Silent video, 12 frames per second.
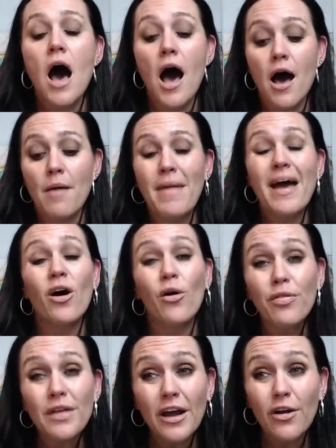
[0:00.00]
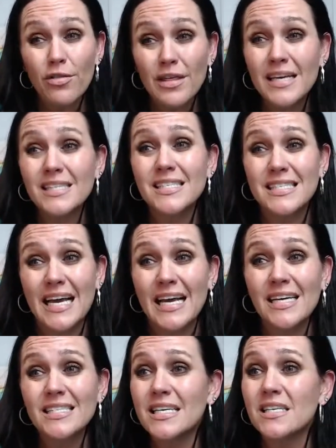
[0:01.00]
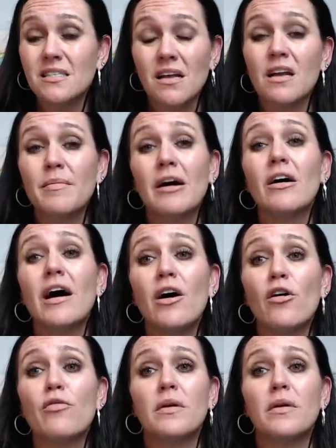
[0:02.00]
Healthcare these days is not about health,